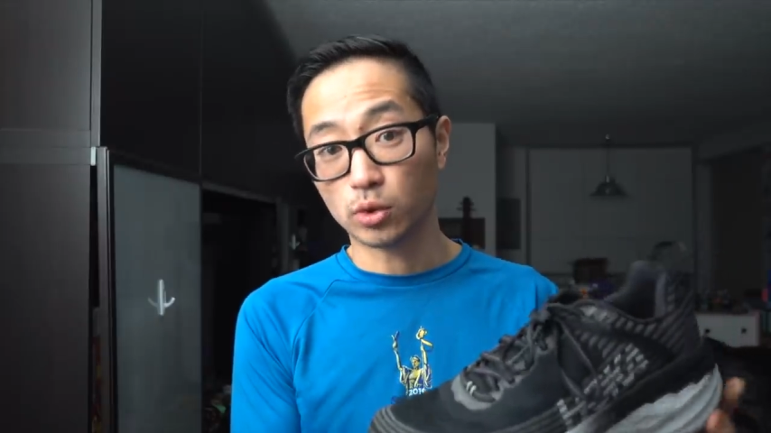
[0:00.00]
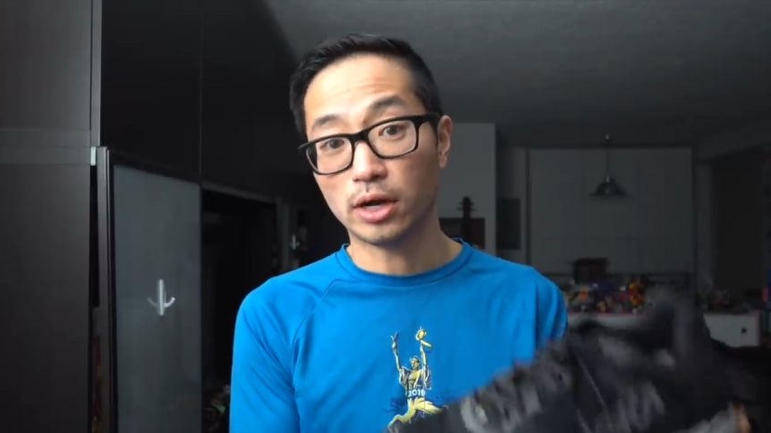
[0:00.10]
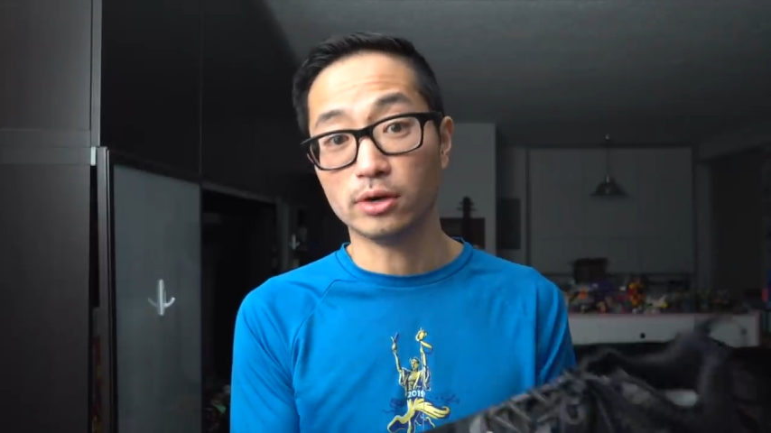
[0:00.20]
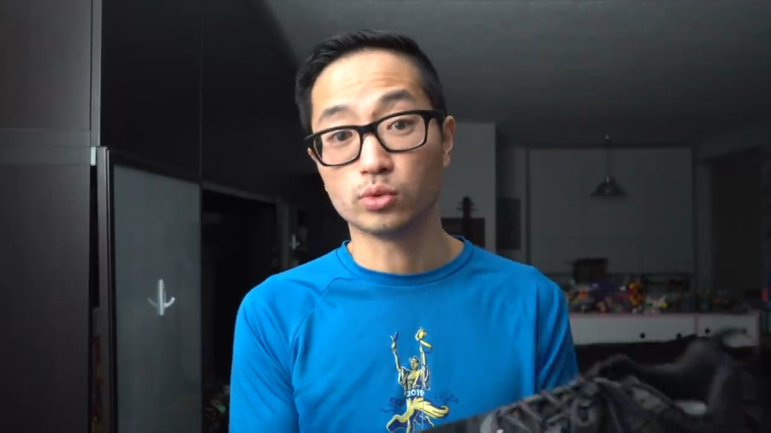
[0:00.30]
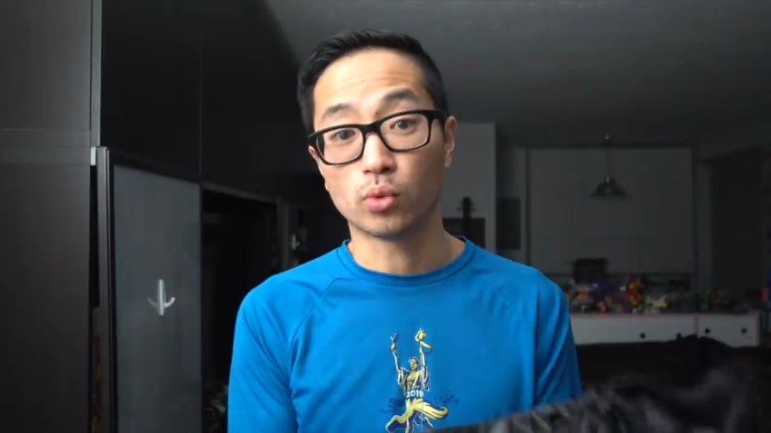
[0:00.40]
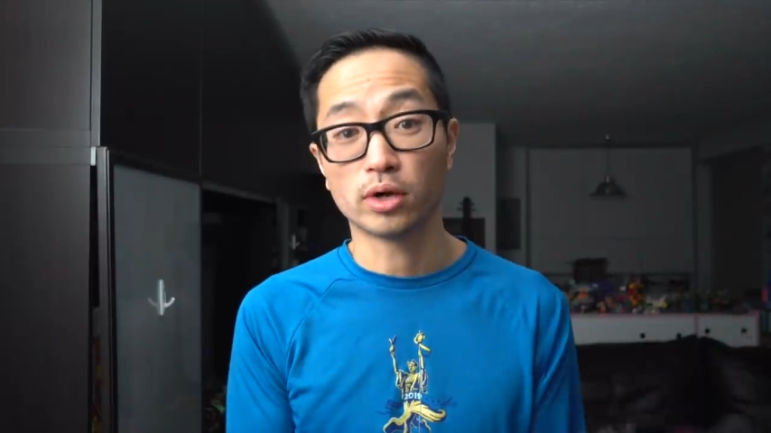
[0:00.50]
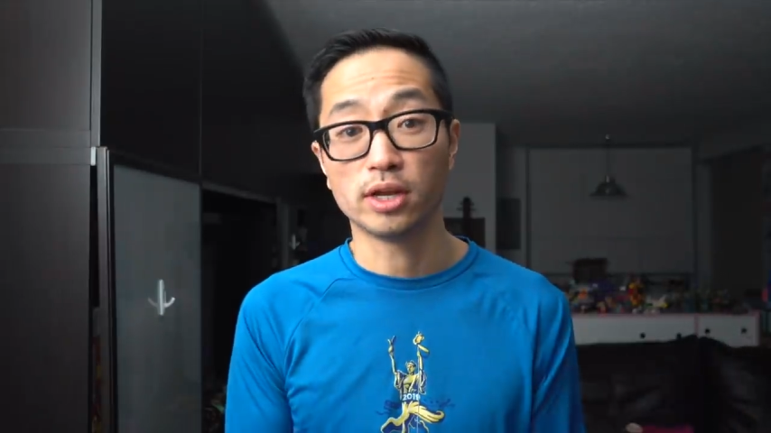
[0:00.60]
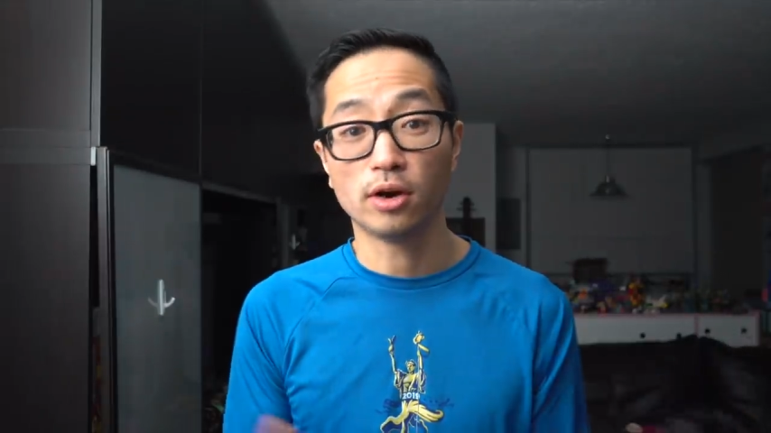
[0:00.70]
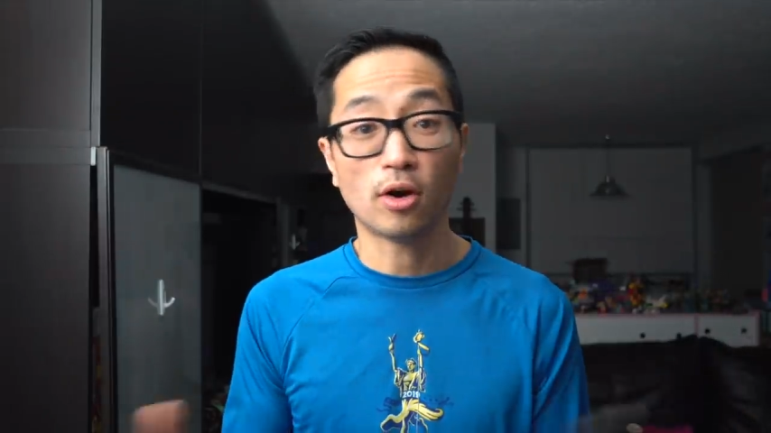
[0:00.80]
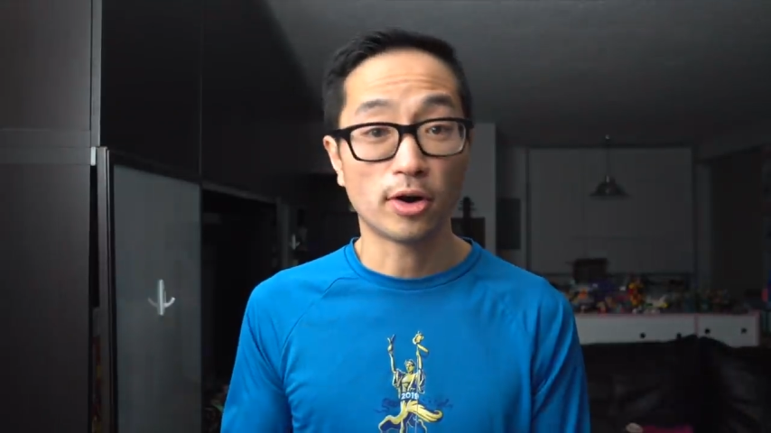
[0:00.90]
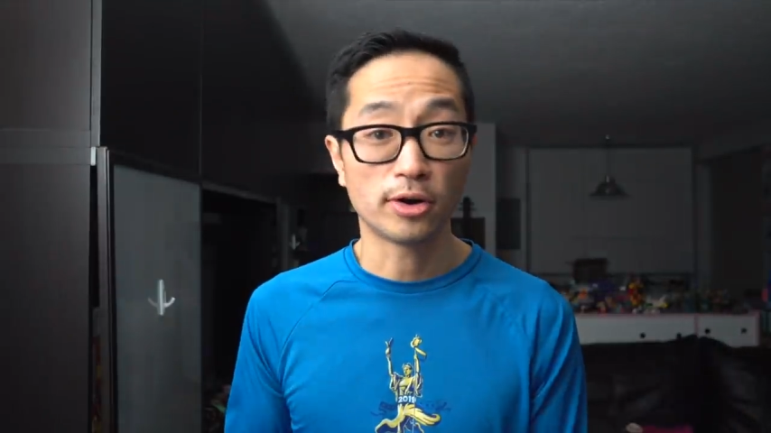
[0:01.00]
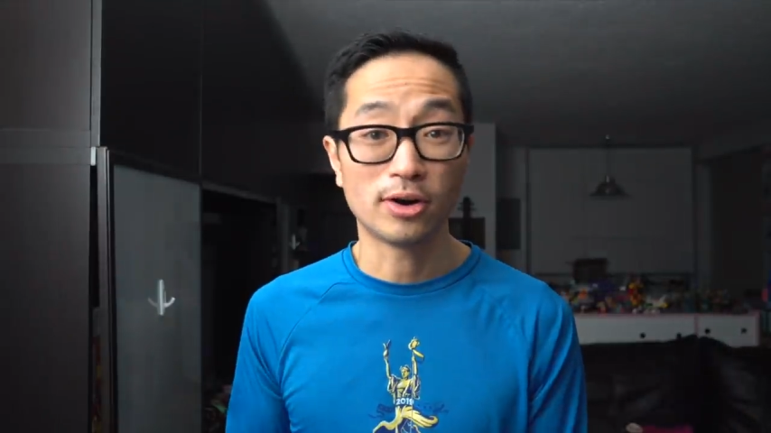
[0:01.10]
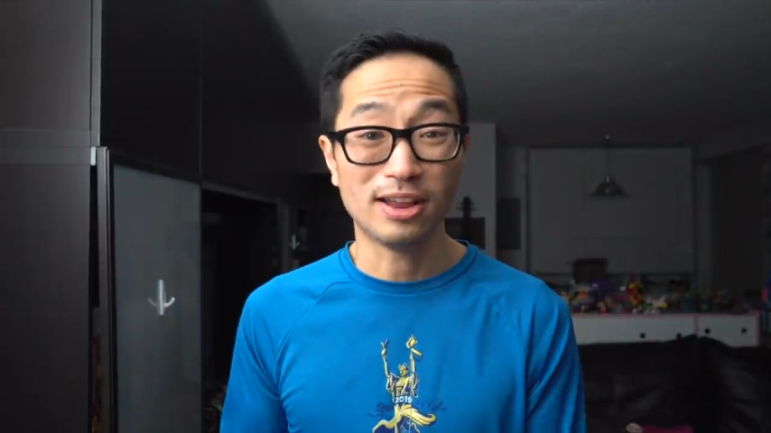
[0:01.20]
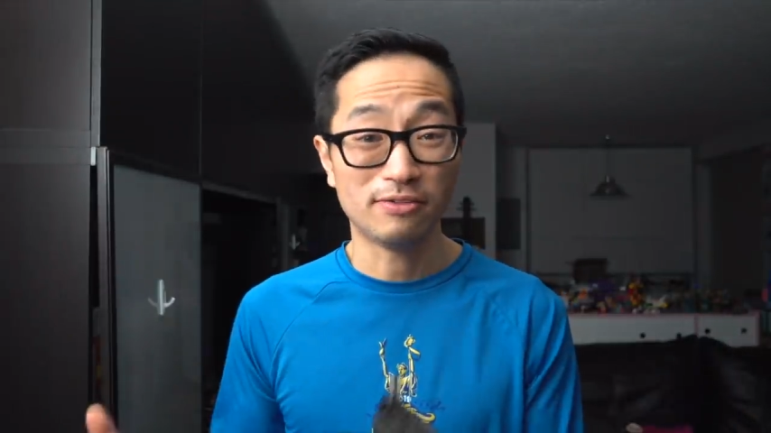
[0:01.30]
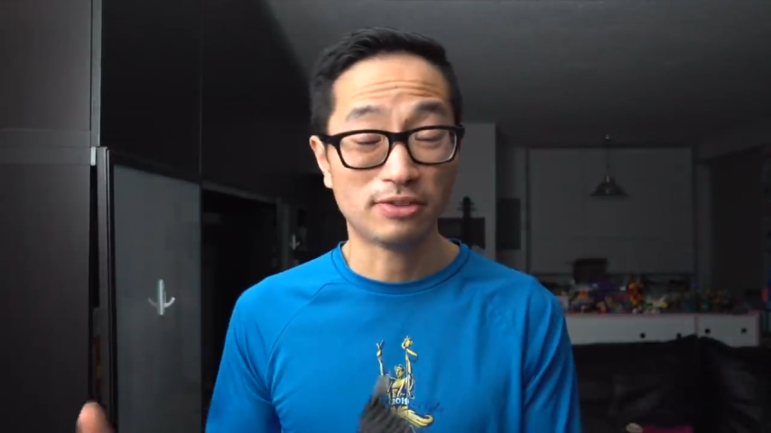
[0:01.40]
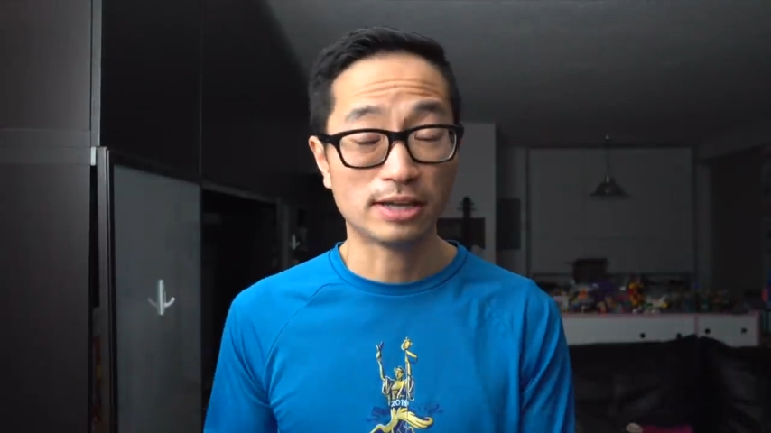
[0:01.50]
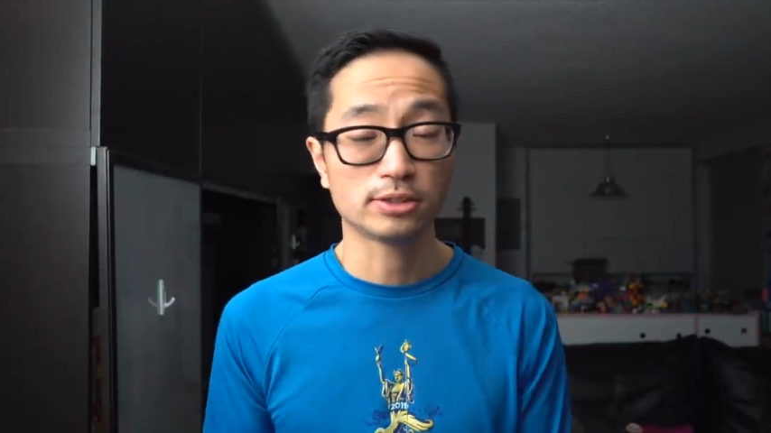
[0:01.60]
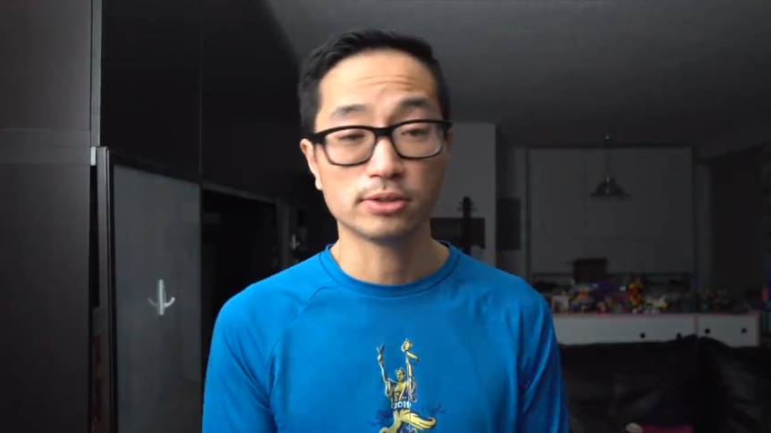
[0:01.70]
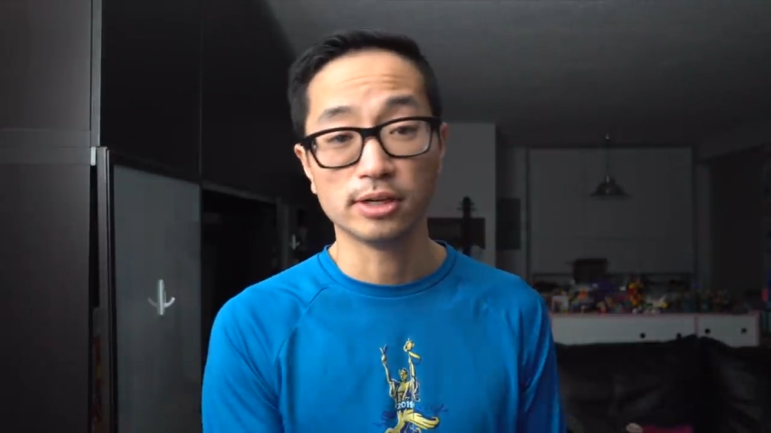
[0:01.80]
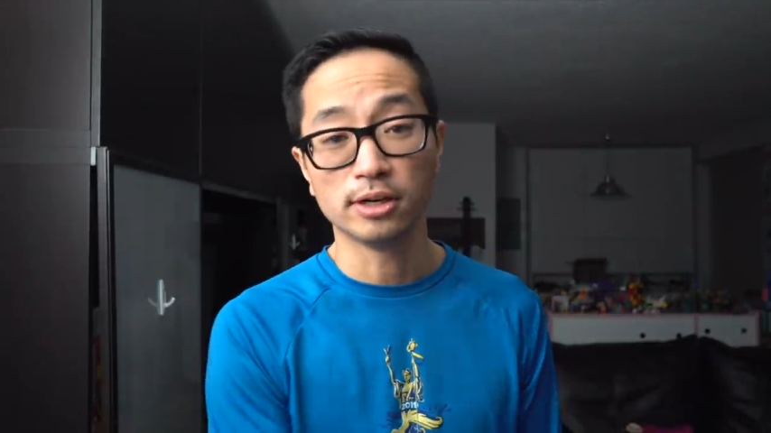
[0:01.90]
where I was working harder and
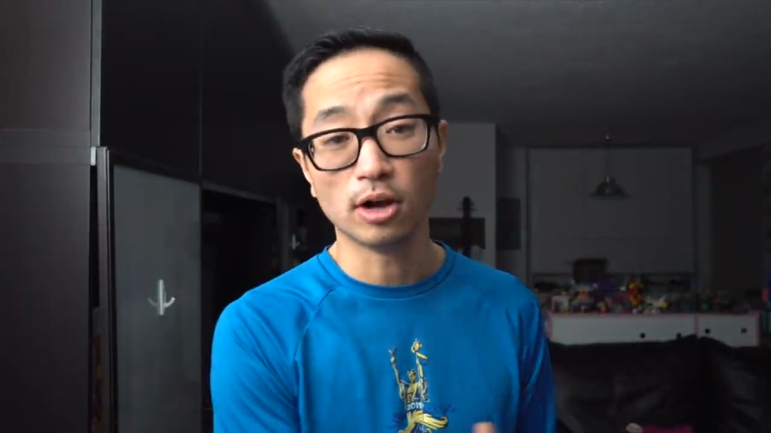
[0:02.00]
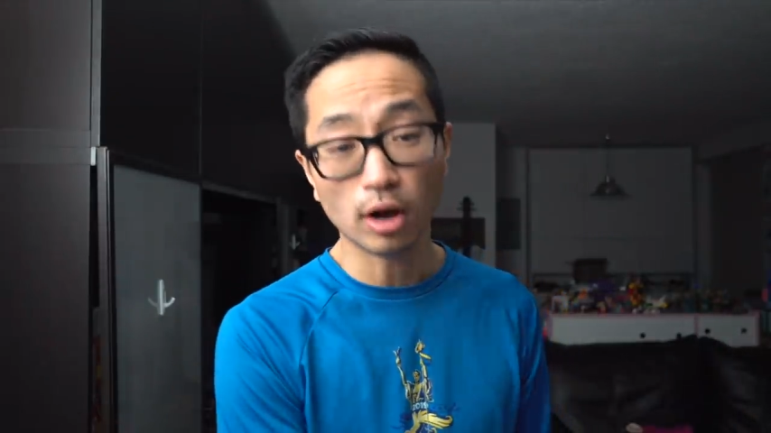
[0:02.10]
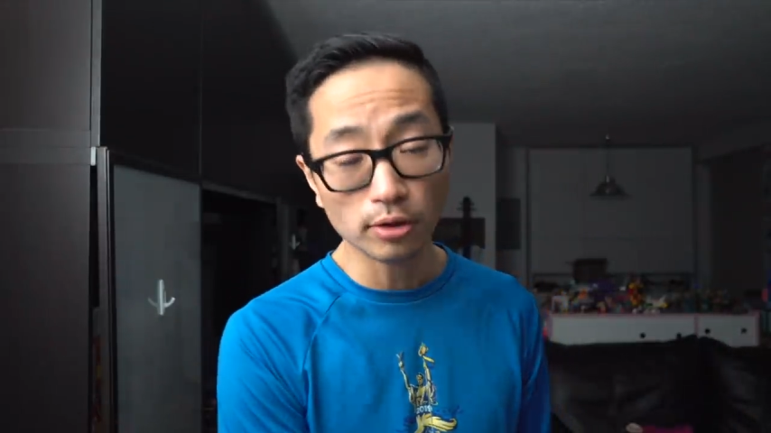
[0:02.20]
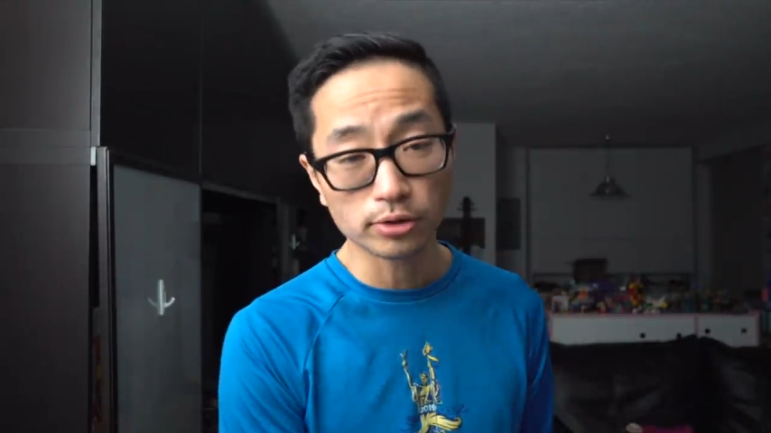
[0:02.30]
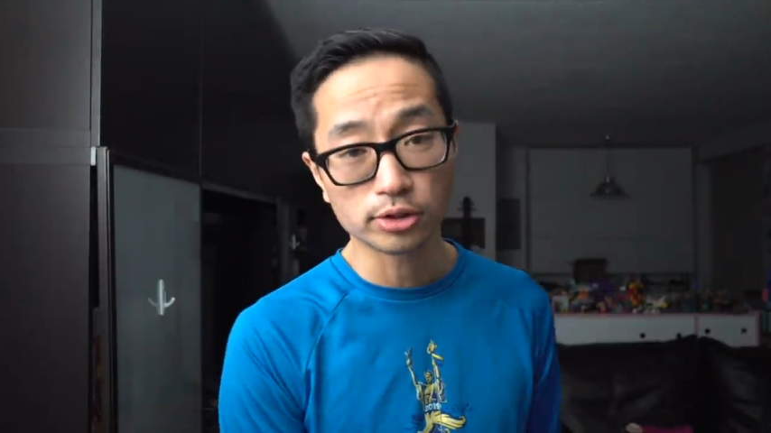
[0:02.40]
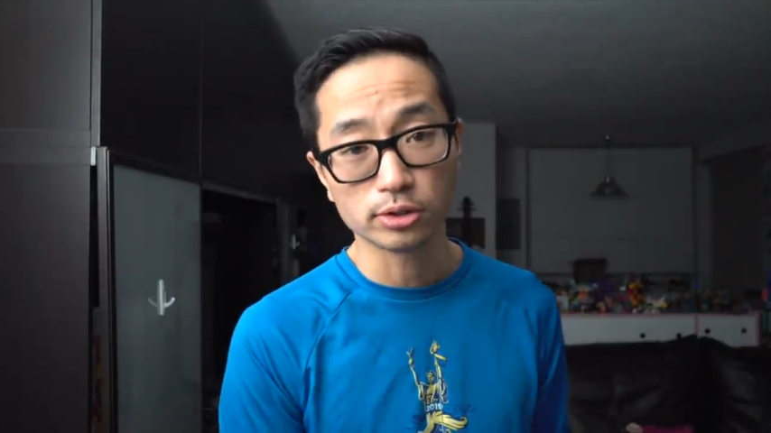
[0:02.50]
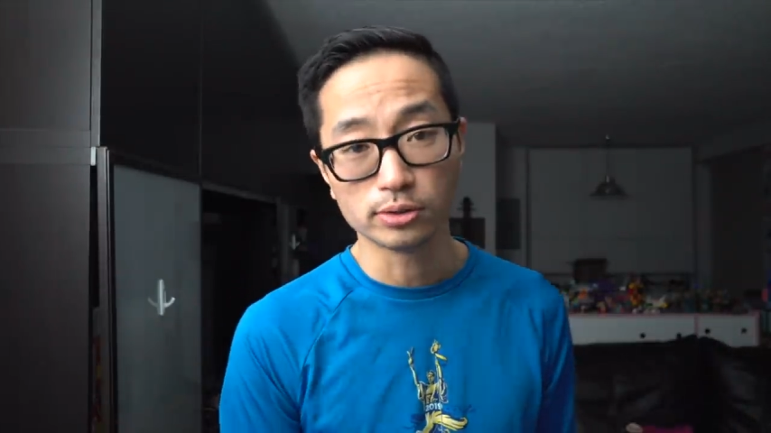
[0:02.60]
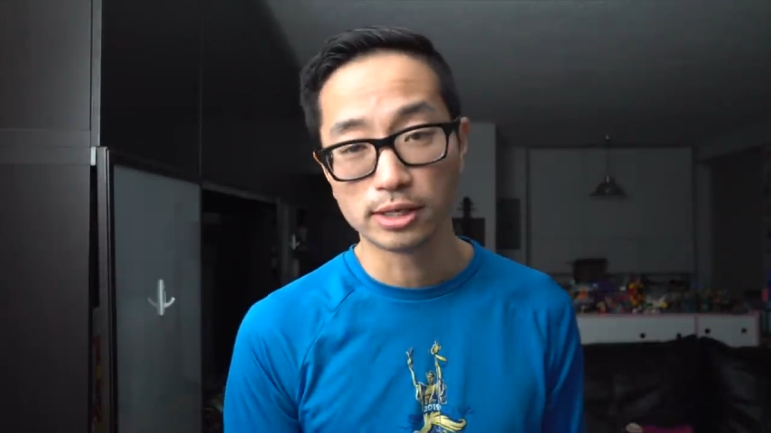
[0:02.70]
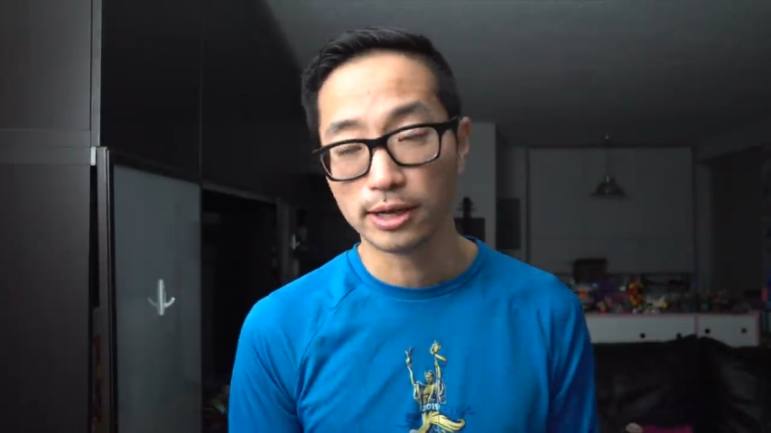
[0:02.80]
faster in other shoes,